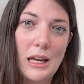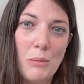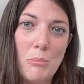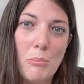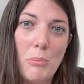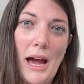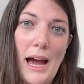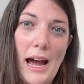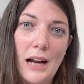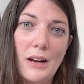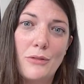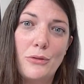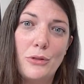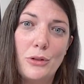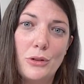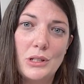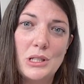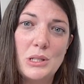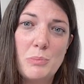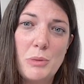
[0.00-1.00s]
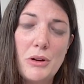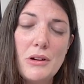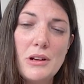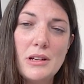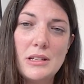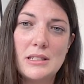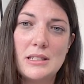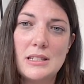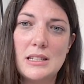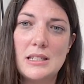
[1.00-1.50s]
impactful
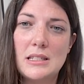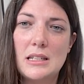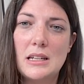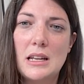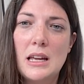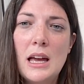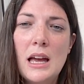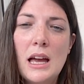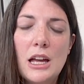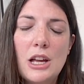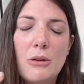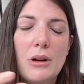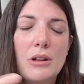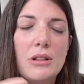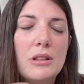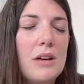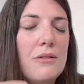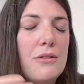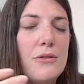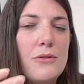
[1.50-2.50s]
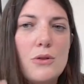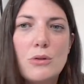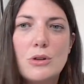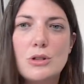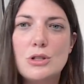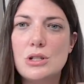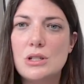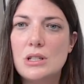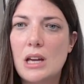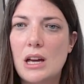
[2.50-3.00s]
experiences. And, I'd love if you
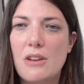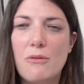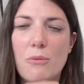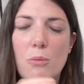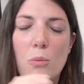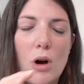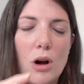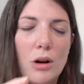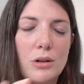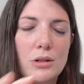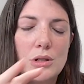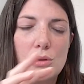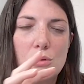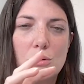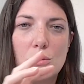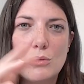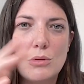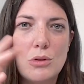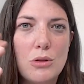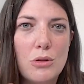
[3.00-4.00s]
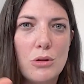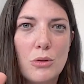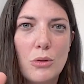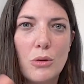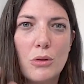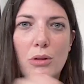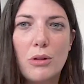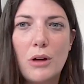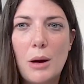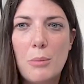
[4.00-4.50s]
could just kind of walk us through
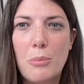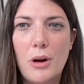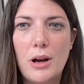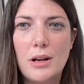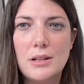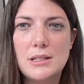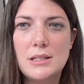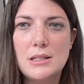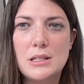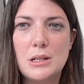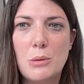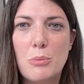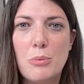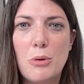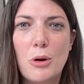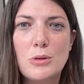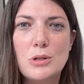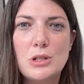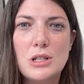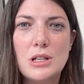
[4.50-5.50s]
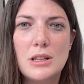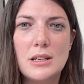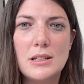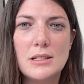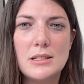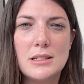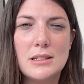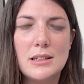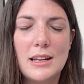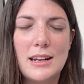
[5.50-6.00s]
your thought process and approach to
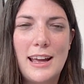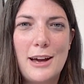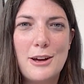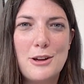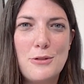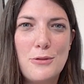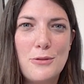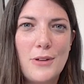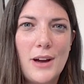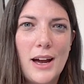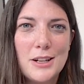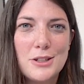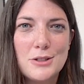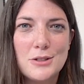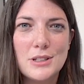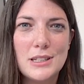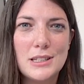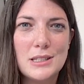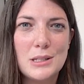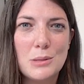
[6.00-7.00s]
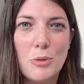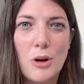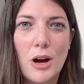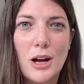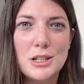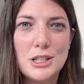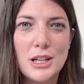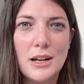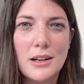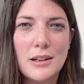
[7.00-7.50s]
this and how you factor it into
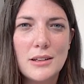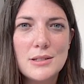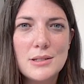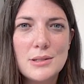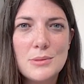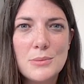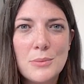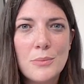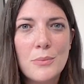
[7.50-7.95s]
projects.